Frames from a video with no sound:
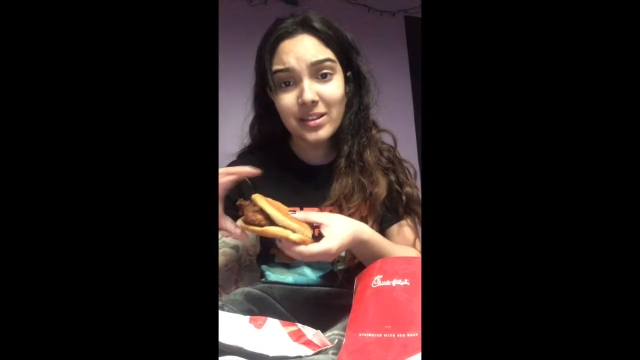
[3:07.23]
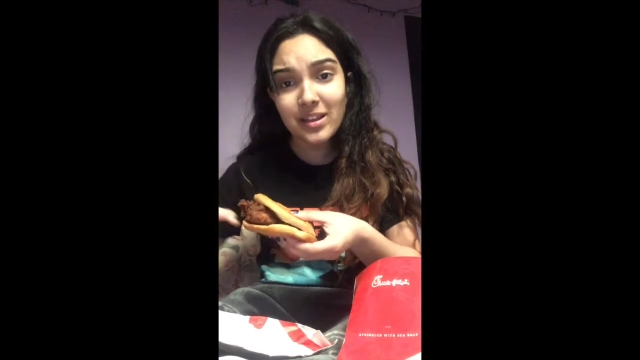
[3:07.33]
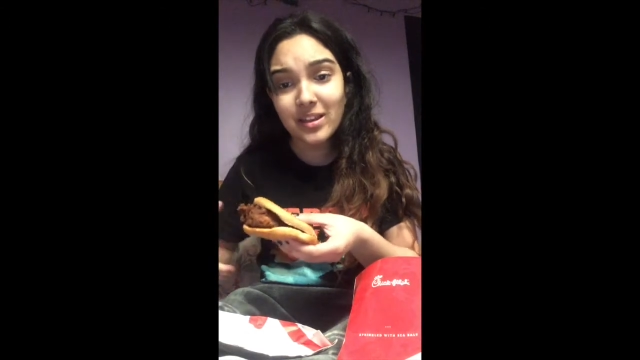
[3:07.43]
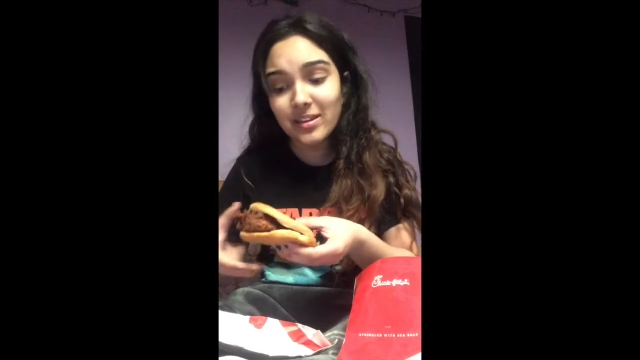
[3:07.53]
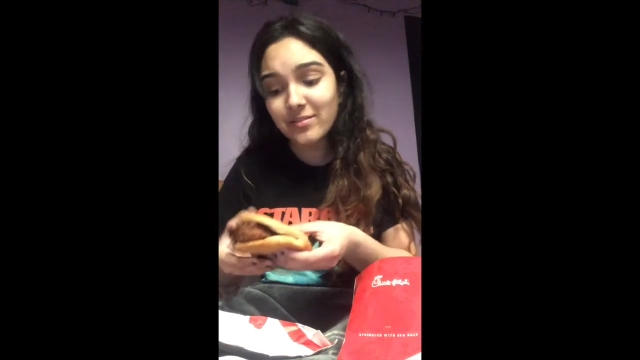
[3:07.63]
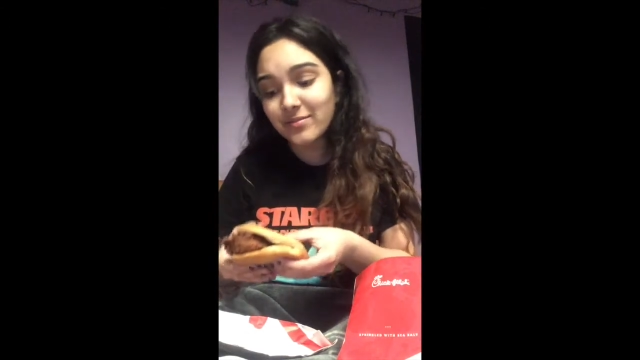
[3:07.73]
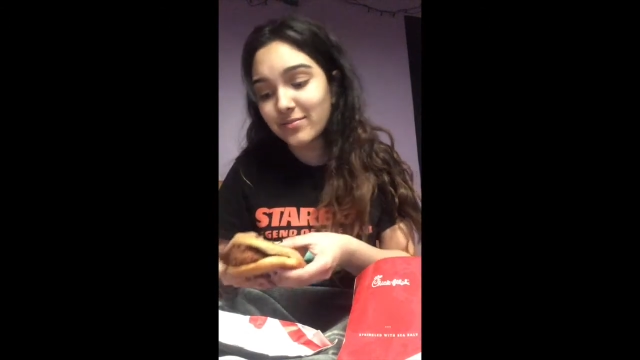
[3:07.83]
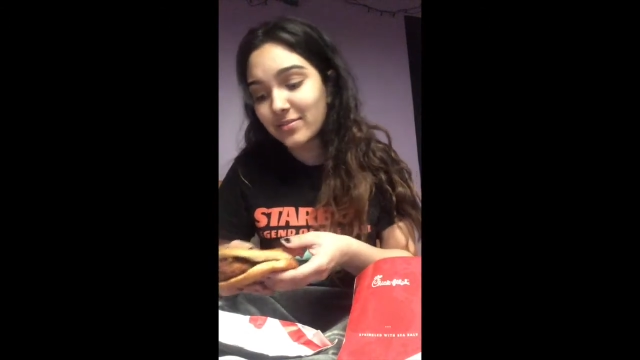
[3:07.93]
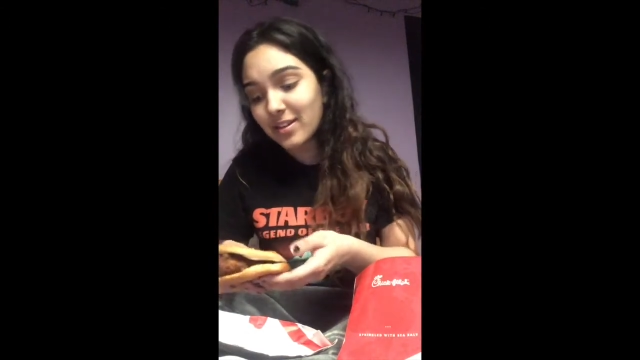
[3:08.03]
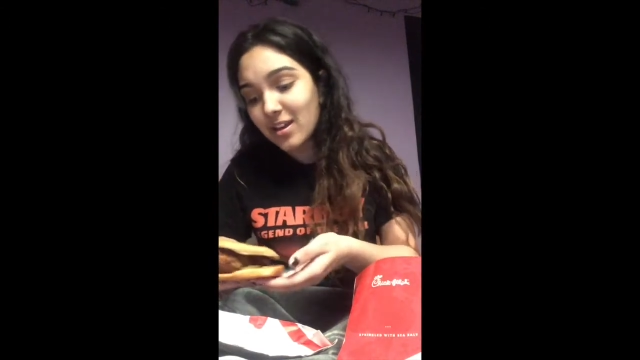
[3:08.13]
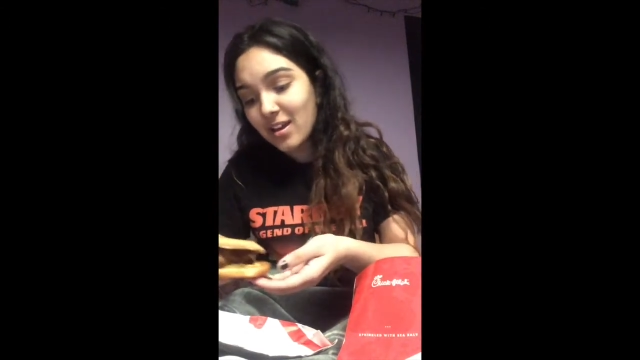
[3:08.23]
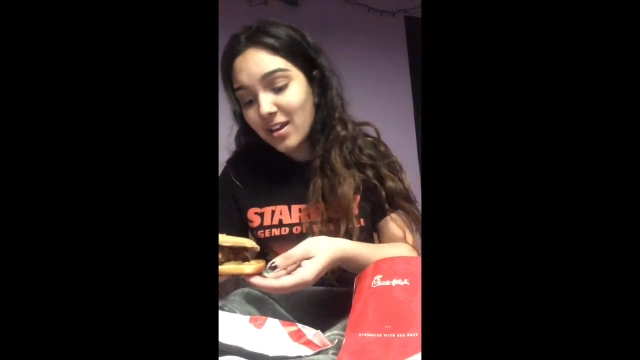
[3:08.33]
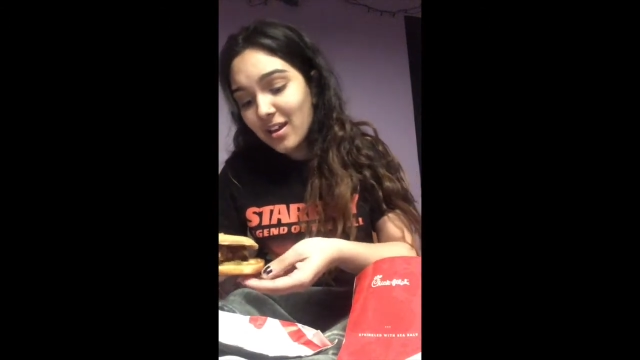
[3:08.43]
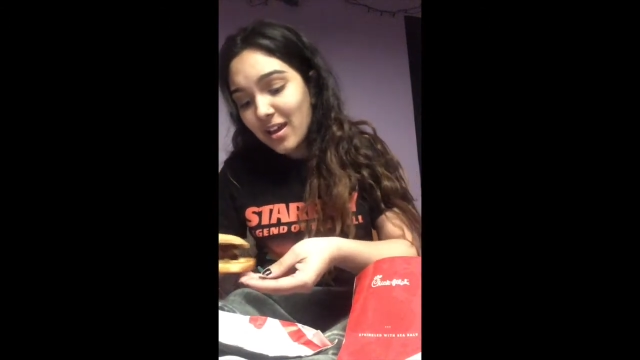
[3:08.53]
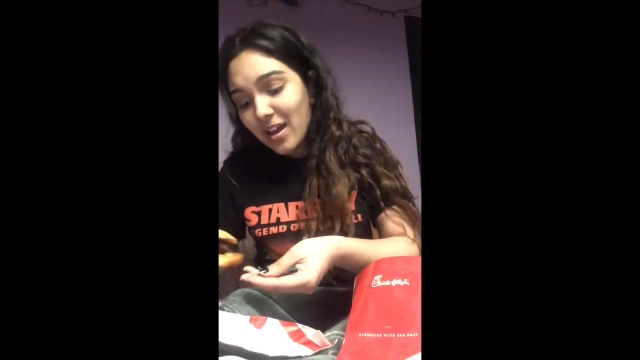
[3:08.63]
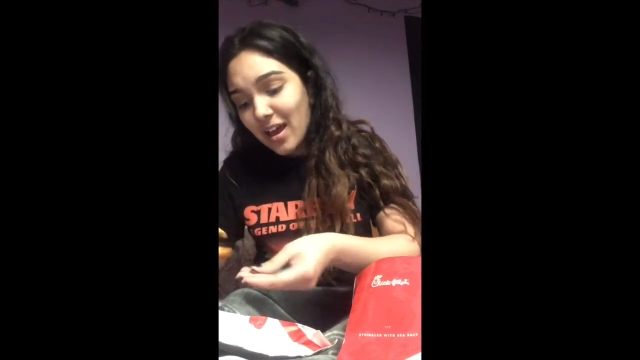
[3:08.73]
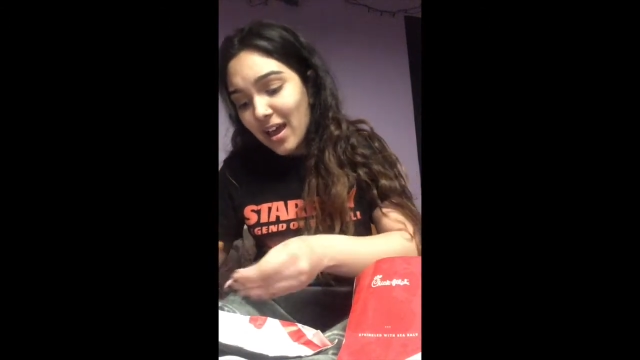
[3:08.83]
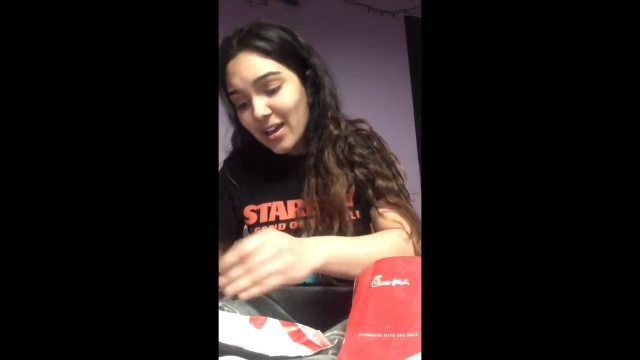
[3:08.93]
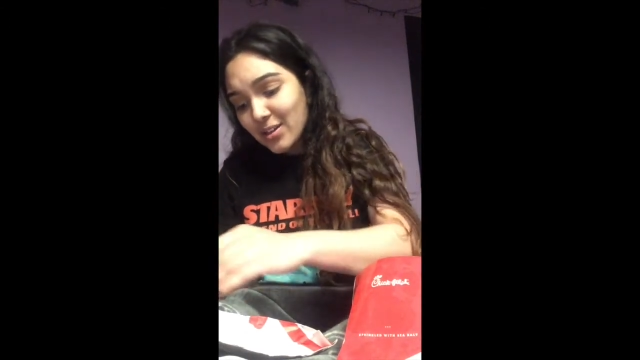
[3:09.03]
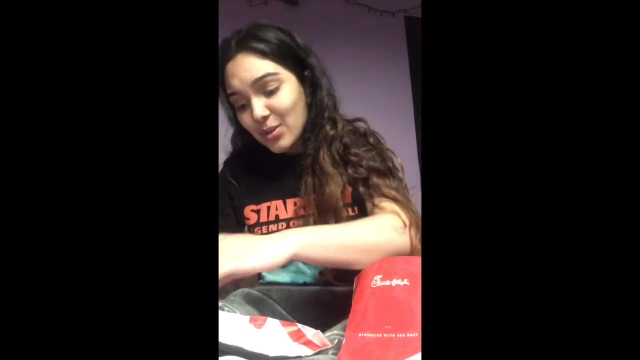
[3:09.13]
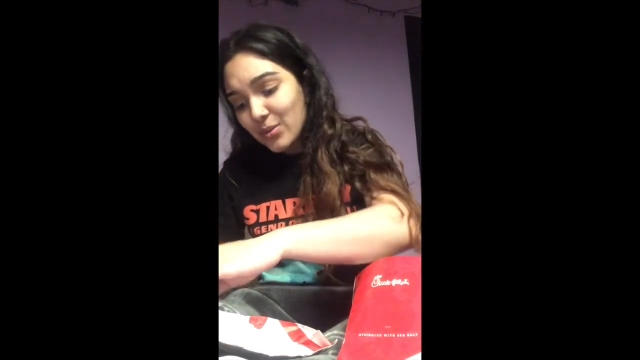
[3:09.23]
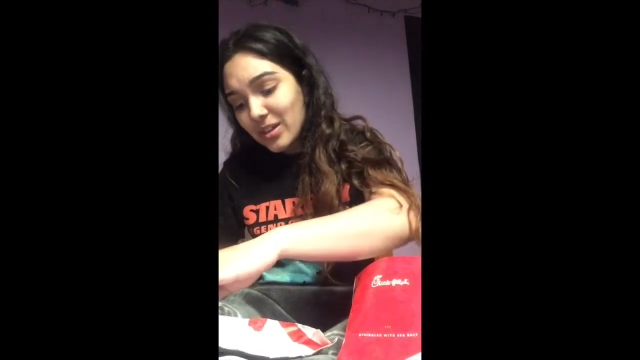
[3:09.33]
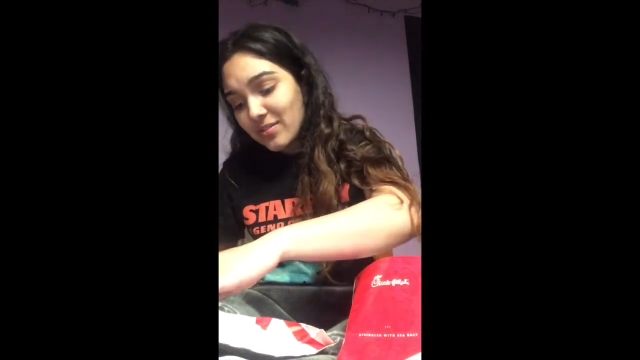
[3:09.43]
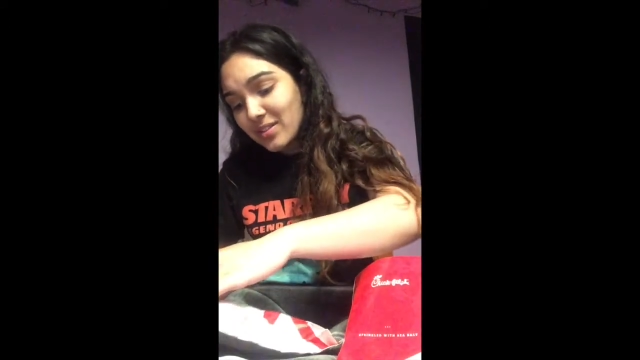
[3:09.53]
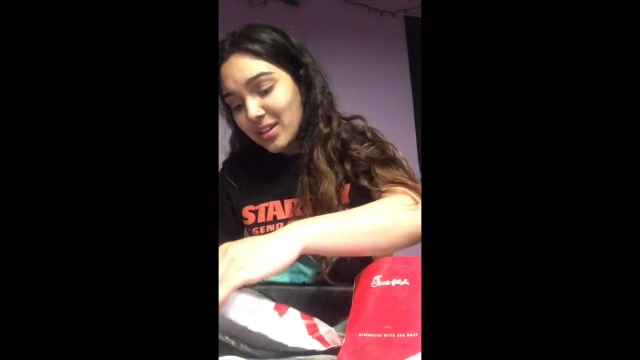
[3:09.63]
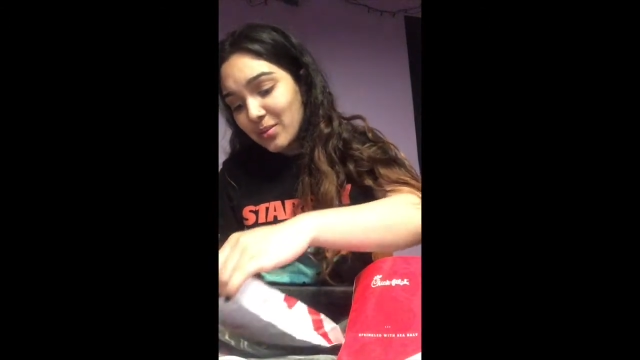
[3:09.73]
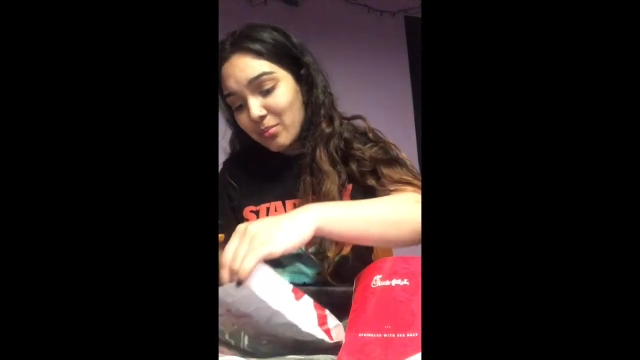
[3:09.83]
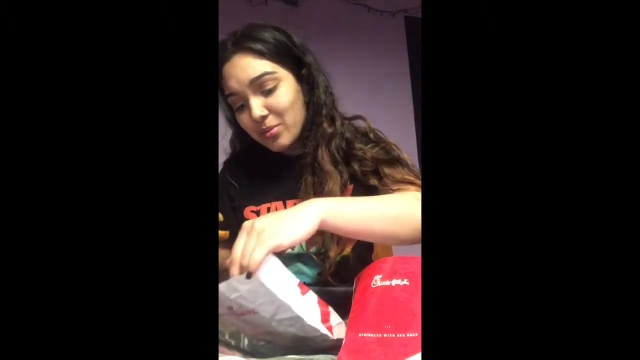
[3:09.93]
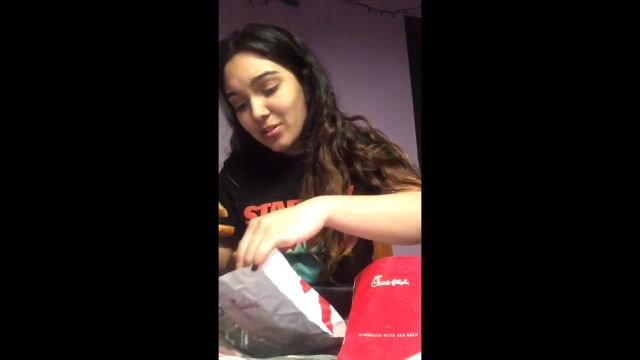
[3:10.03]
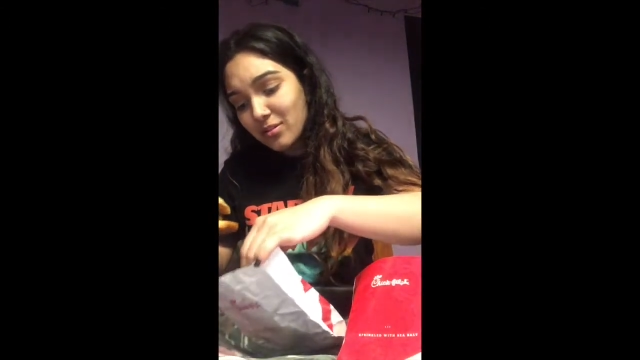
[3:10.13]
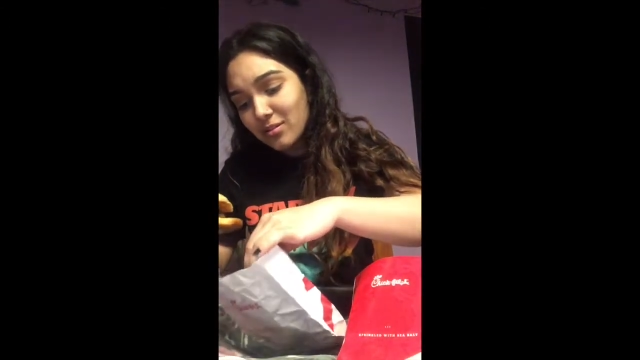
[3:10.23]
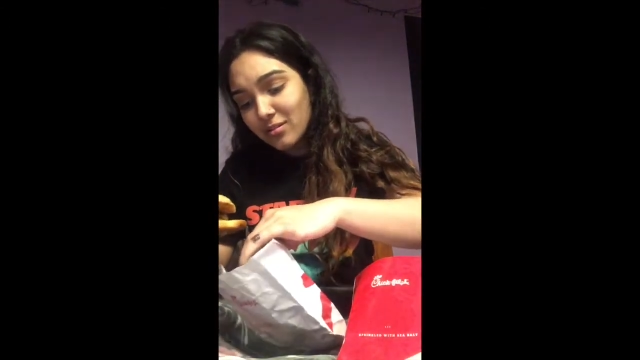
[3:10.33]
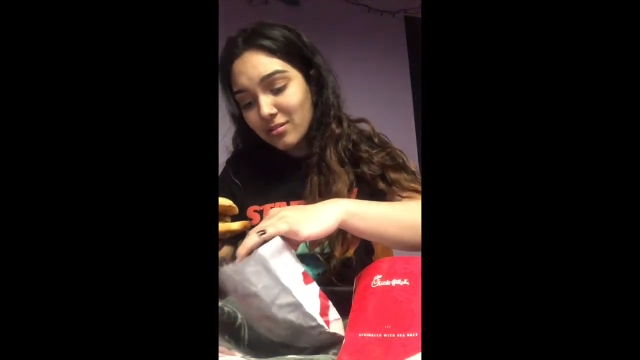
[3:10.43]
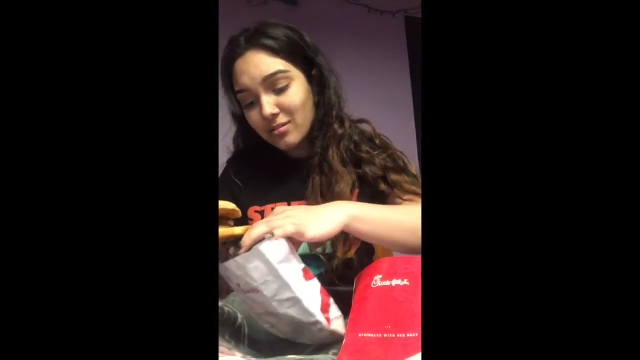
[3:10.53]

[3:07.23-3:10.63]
life. How do you even eat a burger?